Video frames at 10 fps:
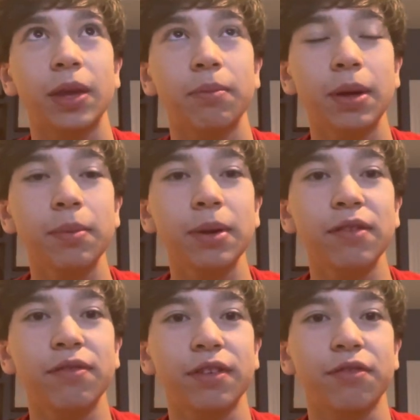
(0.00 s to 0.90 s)
Maybe
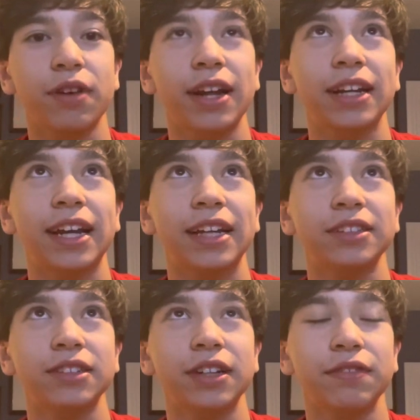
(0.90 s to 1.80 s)
even Frank
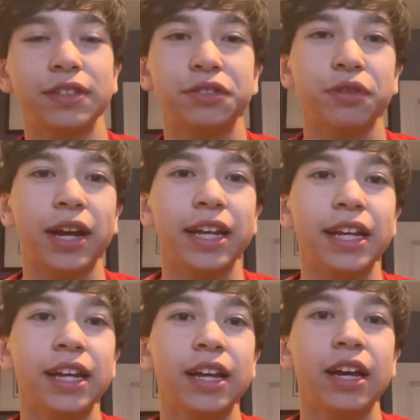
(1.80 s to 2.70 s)
Nazar if he's
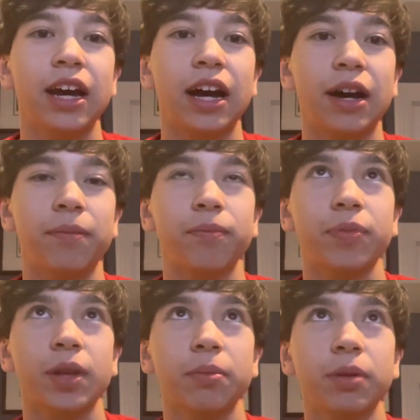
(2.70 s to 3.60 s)
ready.
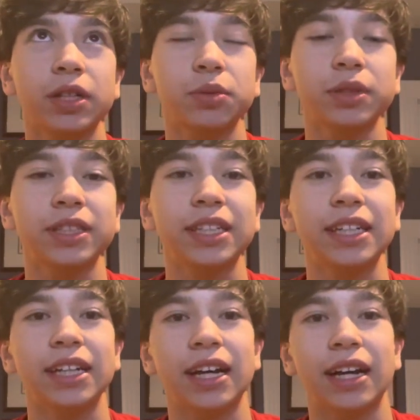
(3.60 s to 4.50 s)
Plus we'll
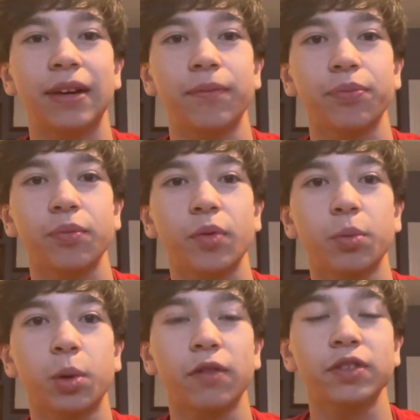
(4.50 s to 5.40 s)
see
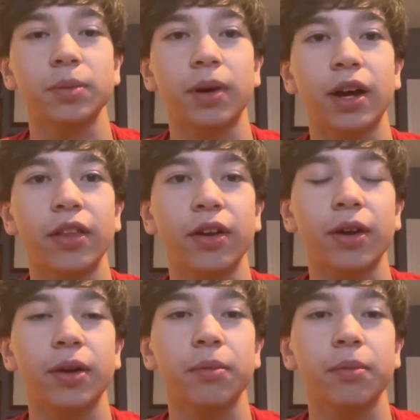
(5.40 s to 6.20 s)
more of some other